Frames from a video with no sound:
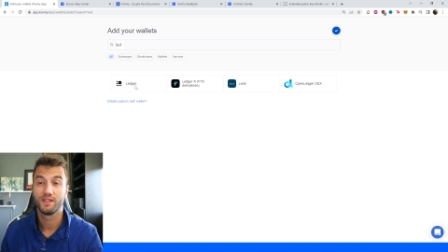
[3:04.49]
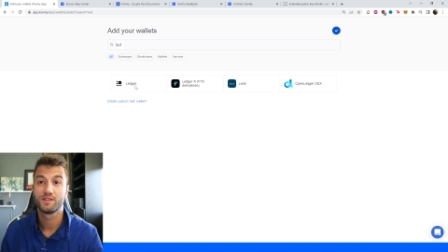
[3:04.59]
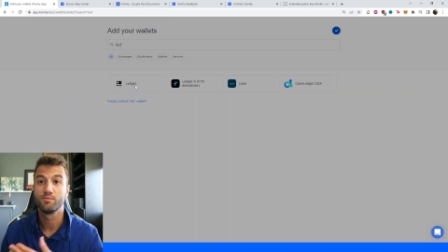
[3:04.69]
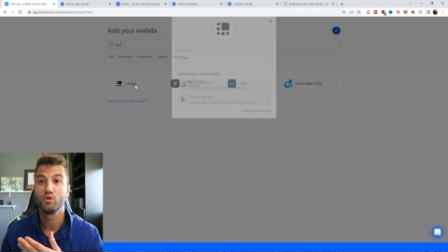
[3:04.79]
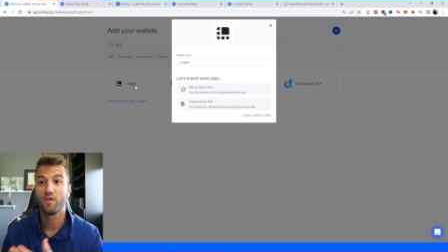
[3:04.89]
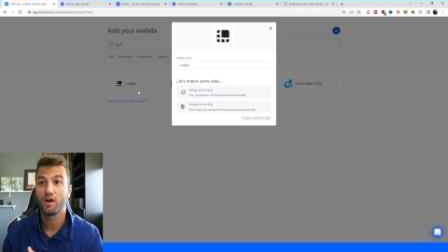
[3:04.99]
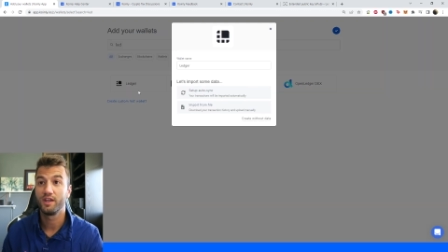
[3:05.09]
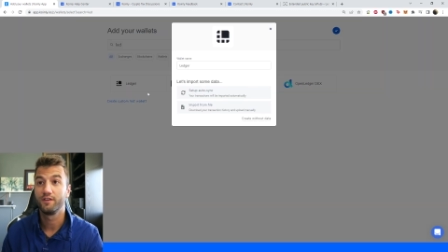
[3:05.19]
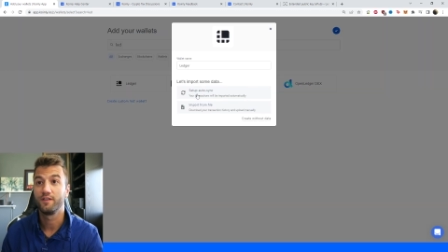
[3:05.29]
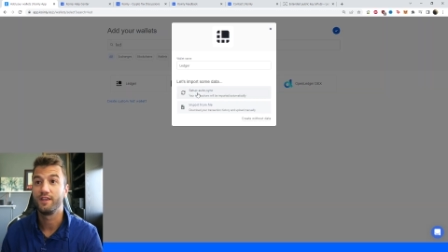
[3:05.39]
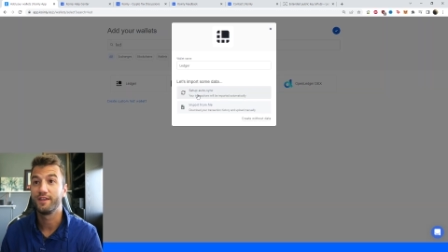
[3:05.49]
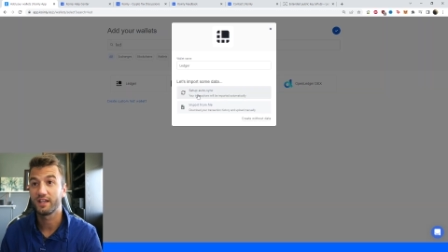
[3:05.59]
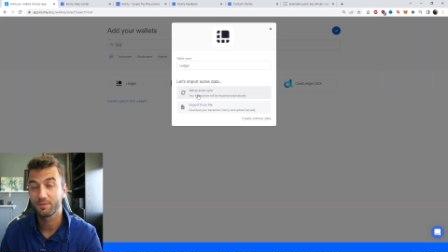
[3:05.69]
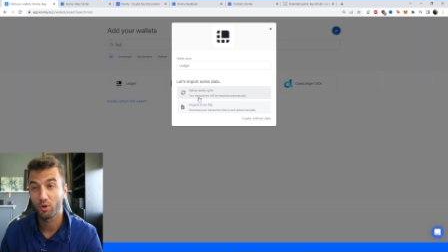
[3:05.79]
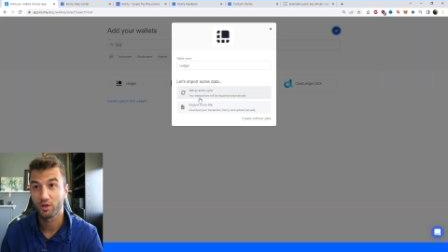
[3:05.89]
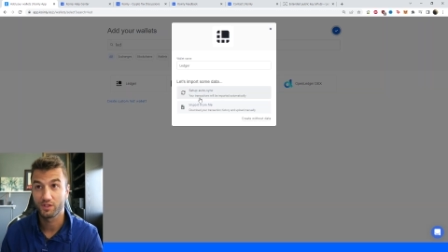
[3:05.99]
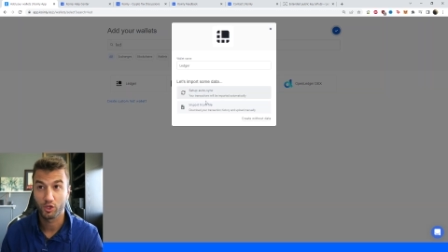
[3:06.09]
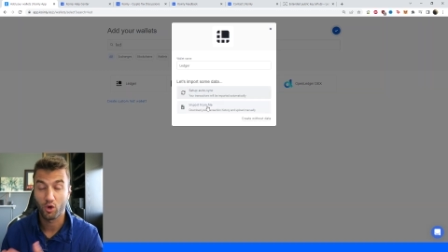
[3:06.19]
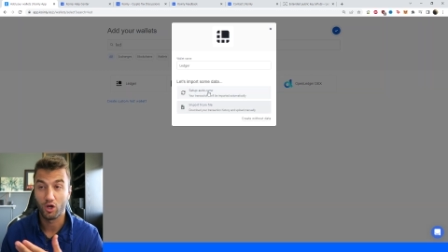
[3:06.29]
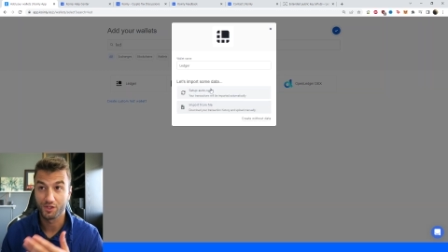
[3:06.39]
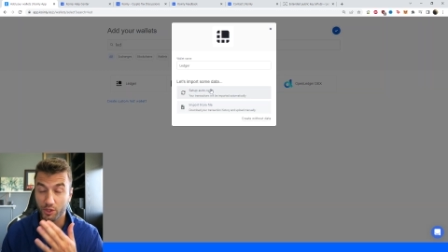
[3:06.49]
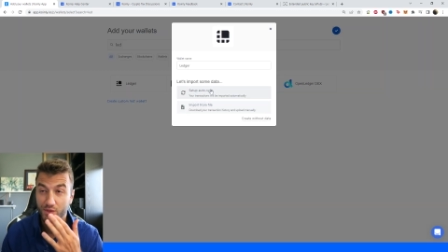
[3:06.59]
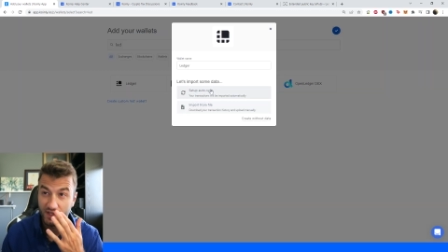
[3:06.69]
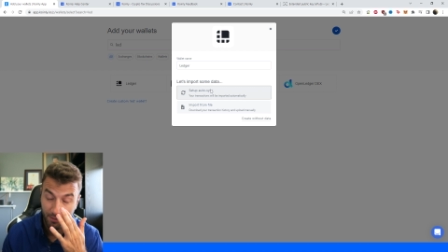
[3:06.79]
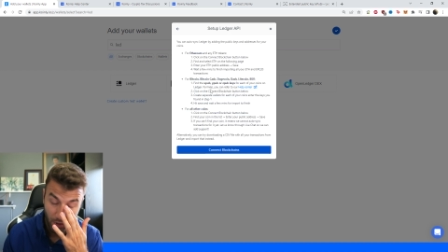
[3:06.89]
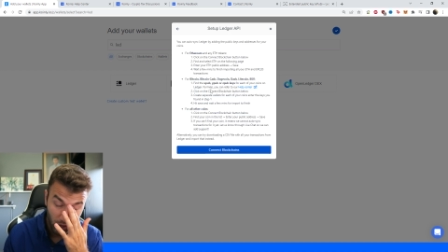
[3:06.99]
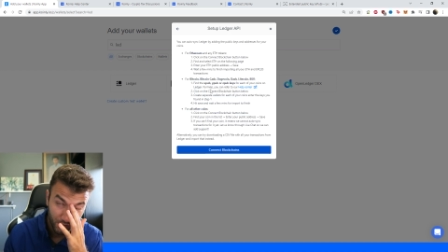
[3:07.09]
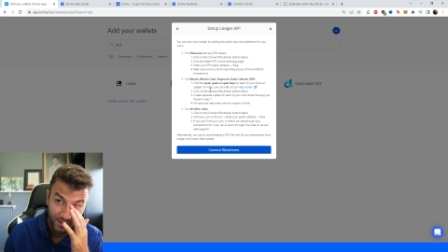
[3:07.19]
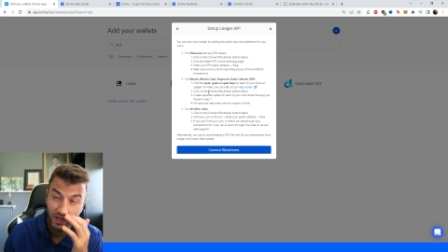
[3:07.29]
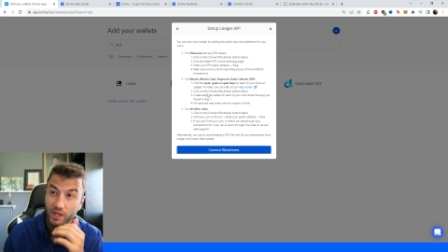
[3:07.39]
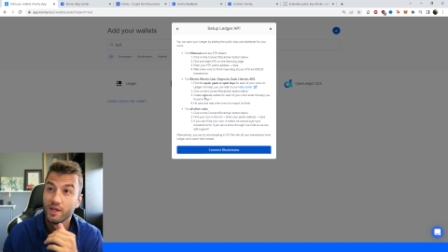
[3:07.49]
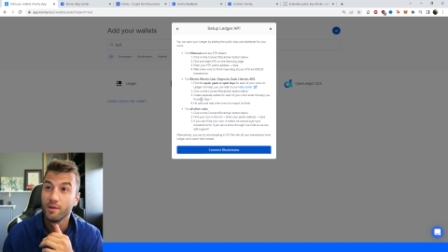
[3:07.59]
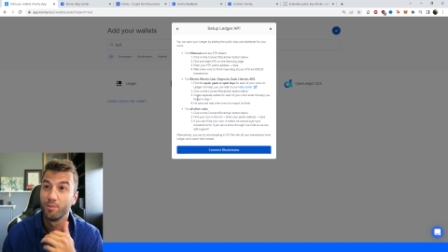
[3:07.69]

Let's move on into the next part. So also set up autosync,